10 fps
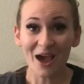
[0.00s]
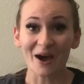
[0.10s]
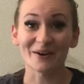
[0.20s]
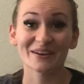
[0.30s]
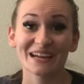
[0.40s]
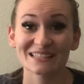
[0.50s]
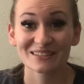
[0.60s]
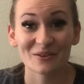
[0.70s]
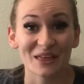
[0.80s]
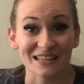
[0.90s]
Okay, so
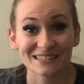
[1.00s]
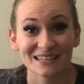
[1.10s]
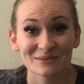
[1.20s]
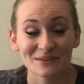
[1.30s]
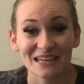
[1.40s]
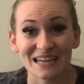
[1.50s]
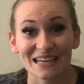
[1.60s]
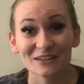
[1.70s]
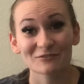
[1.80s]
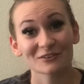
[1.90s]
that's gonna be
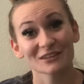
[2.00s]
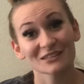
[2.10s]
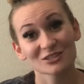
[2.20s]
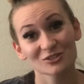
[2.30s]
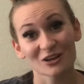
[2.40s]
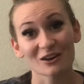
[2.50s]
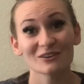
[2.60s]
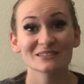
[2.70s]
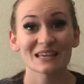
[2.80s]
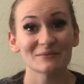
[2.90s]
it for the
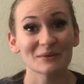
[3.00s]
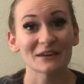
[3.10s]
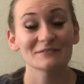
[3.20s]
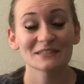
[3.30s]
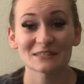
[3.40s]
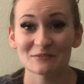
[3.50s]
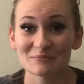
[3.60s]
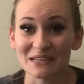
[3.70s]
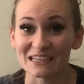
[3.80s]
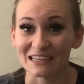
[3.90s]
struggles and benefits of
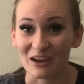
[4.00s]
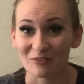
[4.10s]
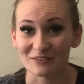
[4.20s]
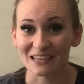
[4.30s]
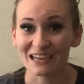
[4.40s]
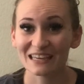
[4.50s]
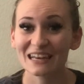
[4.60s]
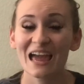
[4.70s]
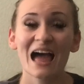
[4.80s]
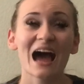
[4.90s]
being an LVN.
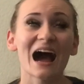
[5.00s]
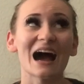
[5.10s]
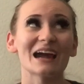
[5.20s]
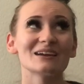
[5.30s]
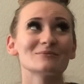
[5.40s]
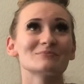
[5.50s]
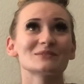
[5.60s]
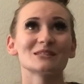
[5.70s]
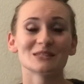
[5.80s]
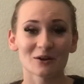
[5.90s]
I am
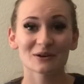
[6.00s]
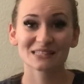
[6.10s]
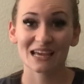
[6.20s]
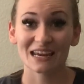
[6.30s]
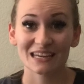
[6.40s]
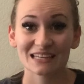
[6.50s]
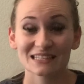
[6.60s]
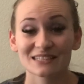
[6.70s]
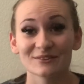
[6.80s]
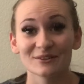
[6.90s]
so excited
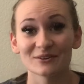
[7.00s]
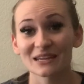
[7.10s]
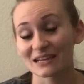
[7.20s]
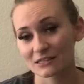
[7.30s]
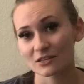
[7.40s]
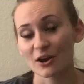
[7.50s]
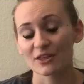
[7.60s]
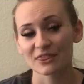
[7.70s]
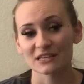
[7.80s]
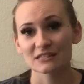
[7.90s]
to kickstart
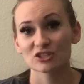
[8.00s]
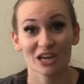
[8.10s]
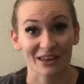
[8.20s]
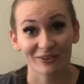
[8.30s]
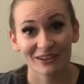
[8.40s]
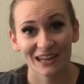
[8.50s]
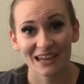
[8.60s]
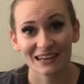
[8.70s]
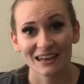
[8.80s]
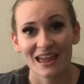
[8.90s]
this channel
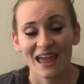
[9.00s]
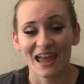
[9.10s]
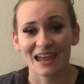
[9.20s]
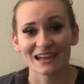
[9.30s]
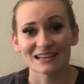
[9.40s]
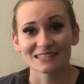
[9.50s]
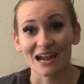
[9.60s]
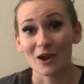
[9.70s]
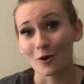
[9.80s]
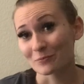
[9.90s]
again, and I
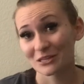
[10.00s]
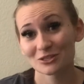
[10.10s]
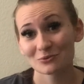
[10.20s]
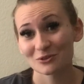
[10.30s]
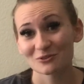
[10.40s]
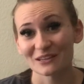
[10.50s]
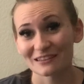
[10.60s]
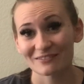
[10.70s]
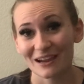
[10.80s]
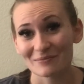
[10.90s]
hope that you will join the
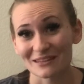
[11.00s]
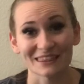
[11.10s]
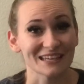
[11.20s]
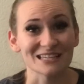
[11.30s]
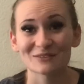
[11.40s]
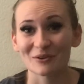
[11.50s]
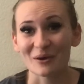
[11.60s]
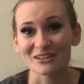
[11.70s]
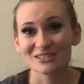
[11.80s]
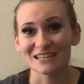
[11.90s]
family. Thanks for
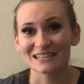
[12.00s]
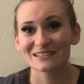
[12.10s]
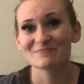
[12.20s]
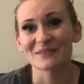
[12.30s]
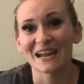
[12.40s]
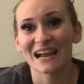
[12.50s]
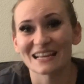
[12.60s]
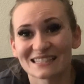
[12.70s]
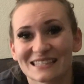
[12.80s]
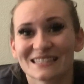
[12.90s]
watching. Bye,
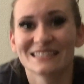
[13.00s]
guys.